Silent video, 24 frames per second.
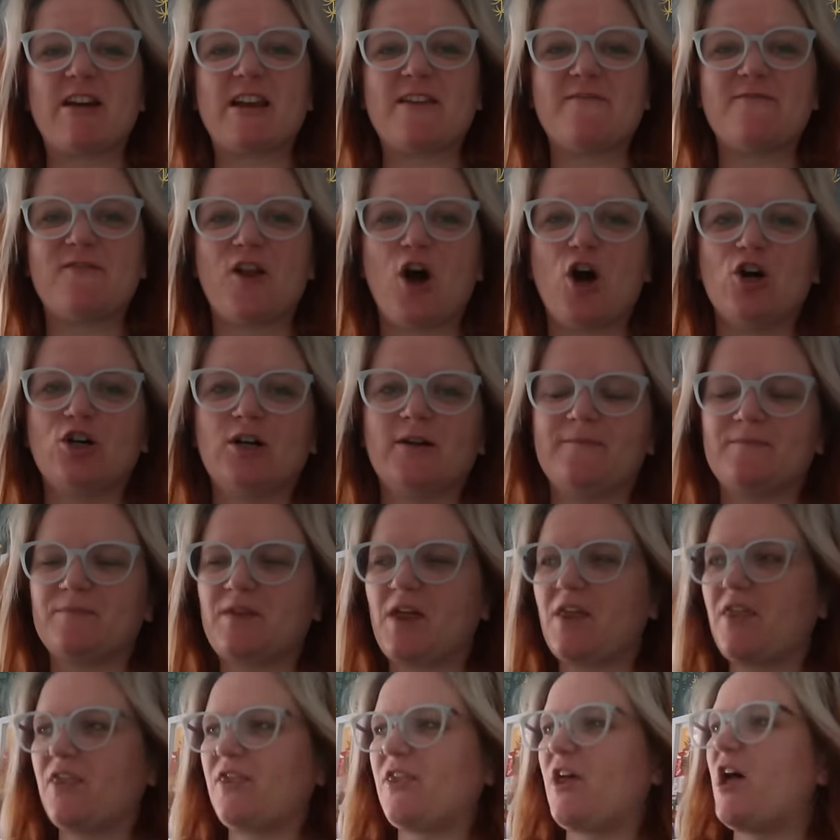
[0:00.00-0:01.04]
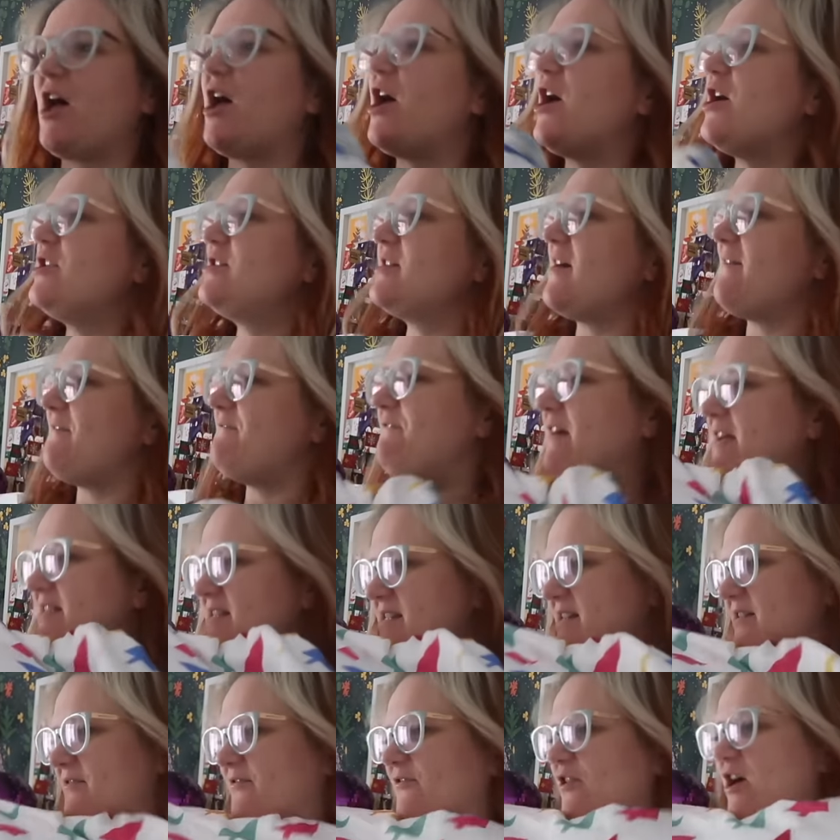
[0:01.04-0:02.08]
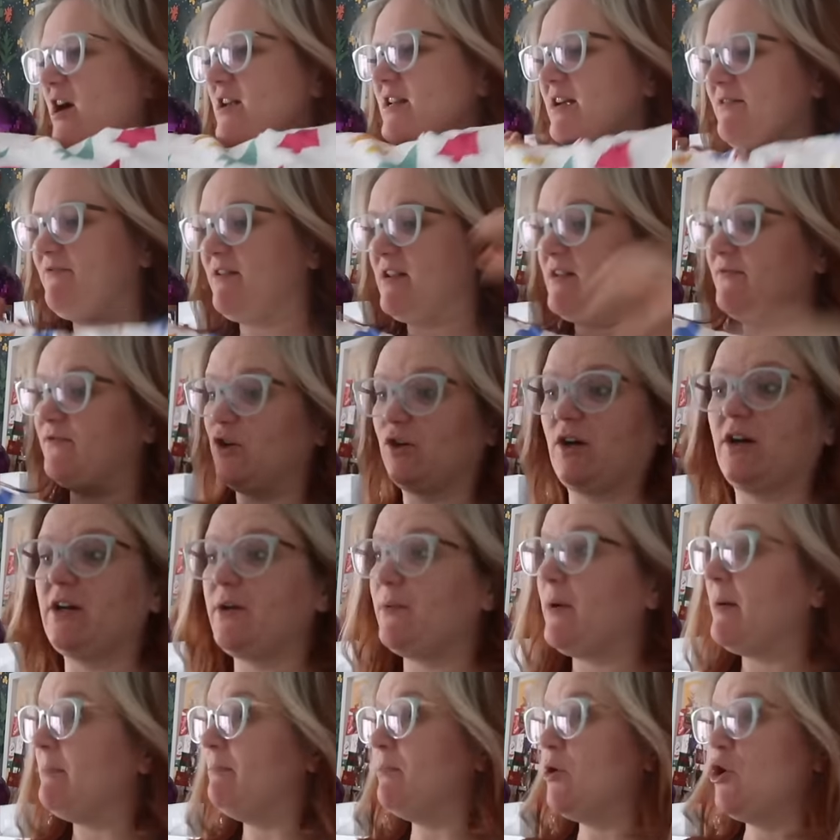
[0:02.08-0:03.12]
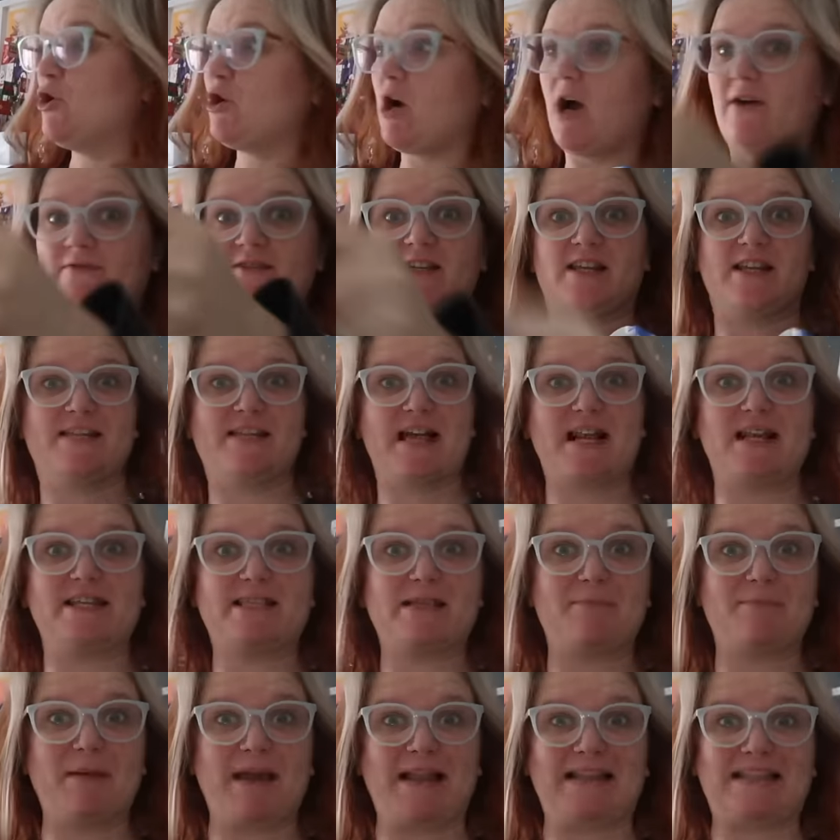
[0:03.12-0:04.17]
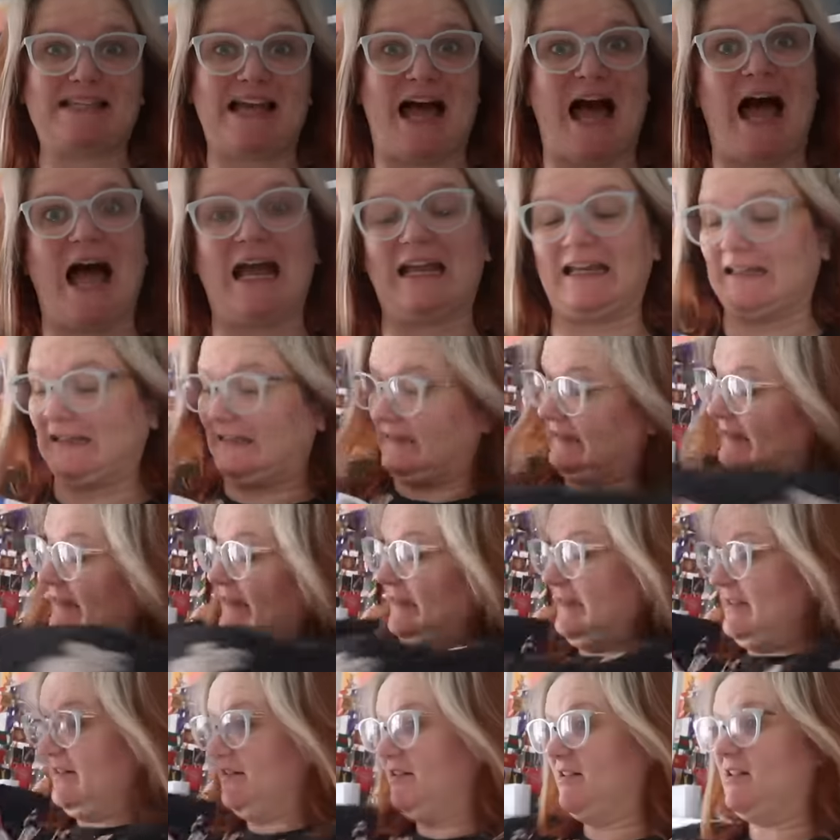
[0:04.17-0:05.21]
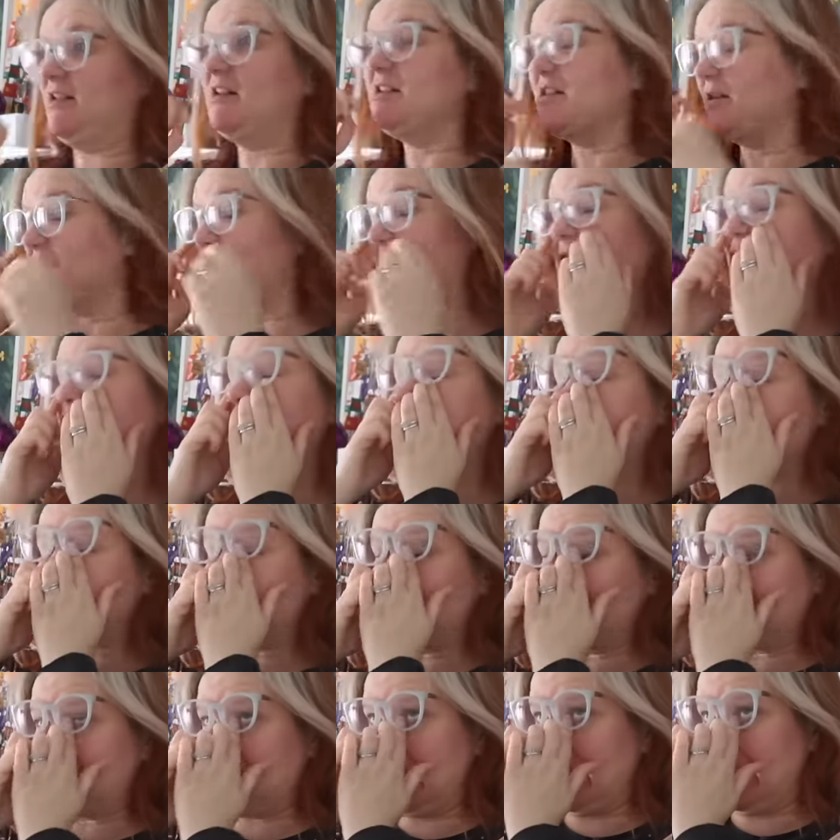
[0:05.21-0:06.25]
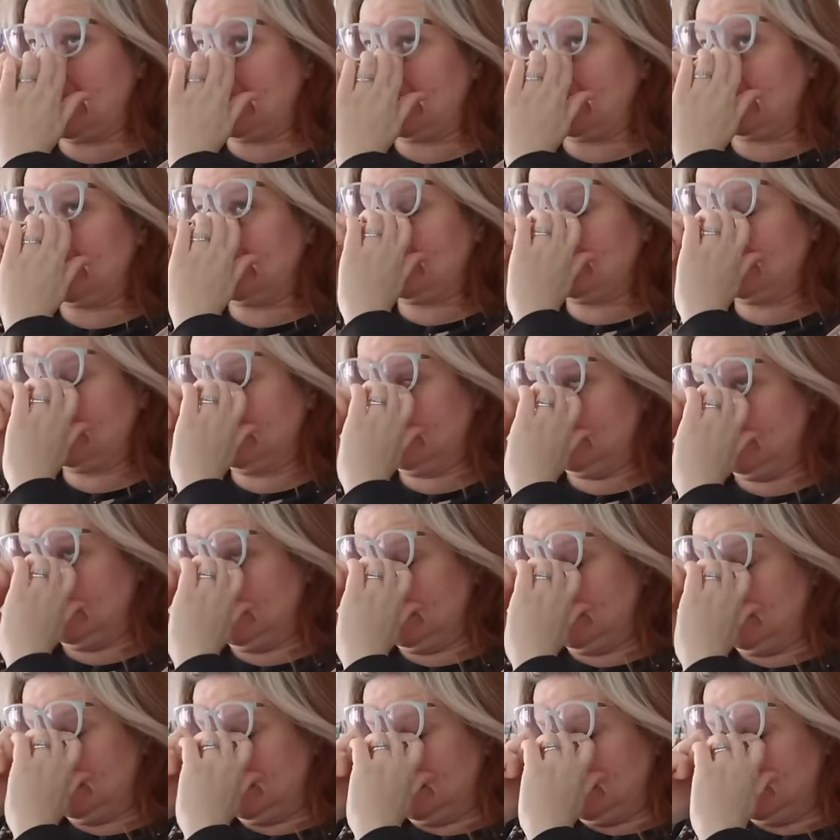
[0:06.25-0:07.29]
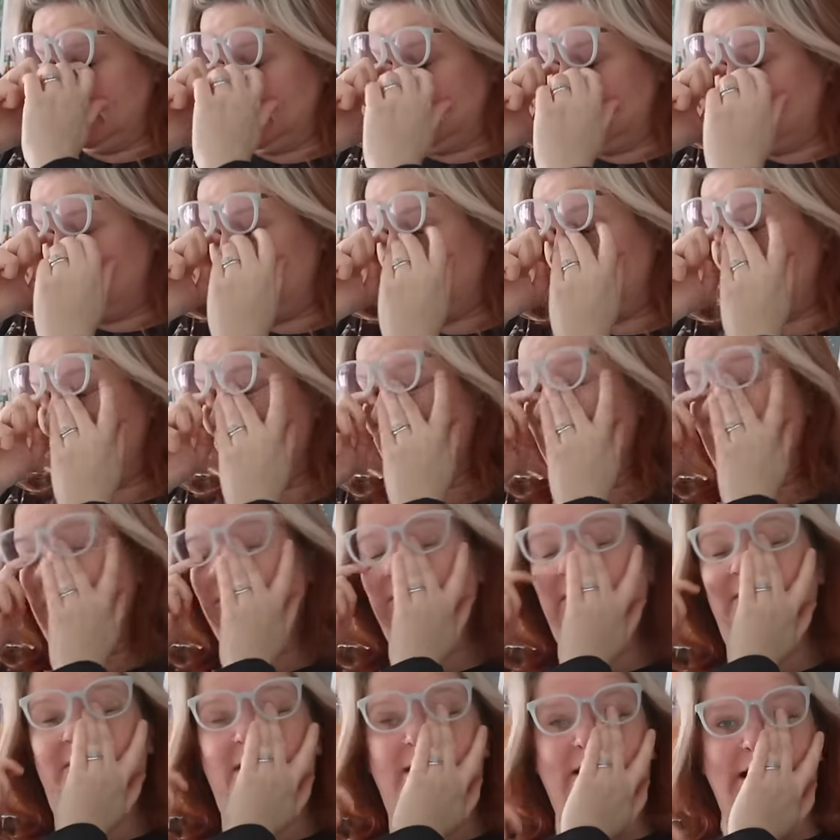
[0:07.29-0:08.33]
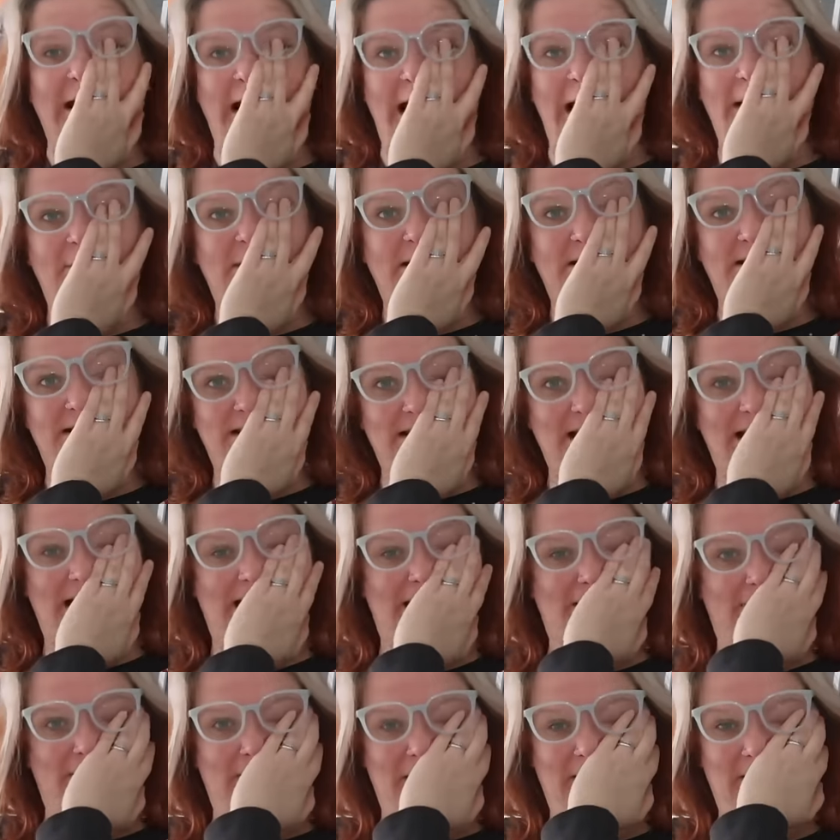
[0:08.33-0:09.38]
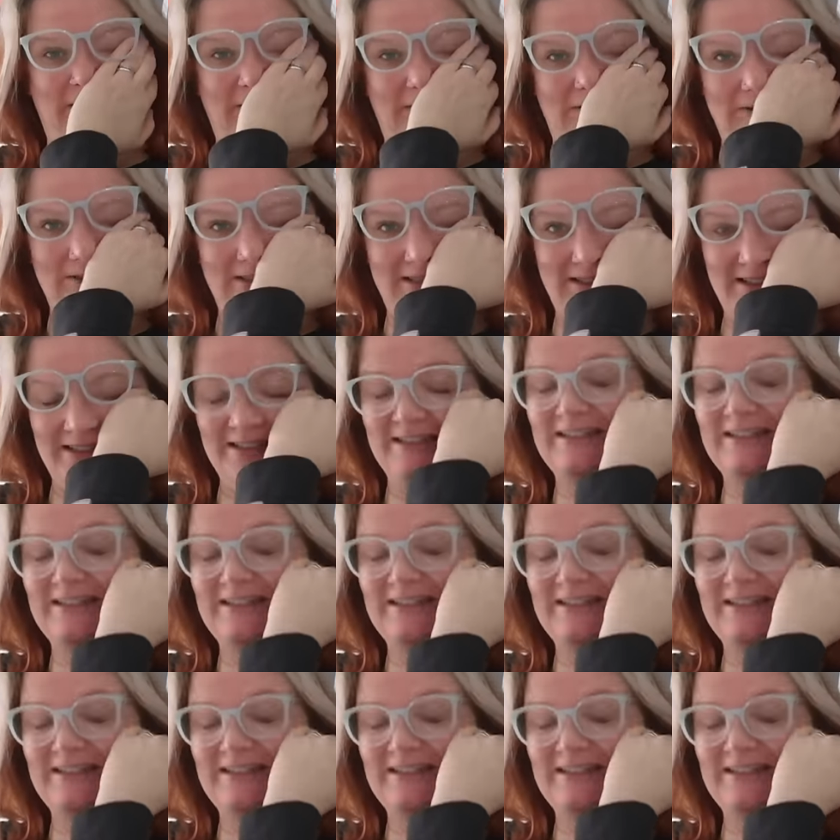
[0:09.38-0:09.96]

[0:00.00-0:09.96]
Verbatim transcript: reading vlog. the third Festive Friday reading vlog. Only one more after this, then it's the big day, the big Christmas day. I'm very, very happy today because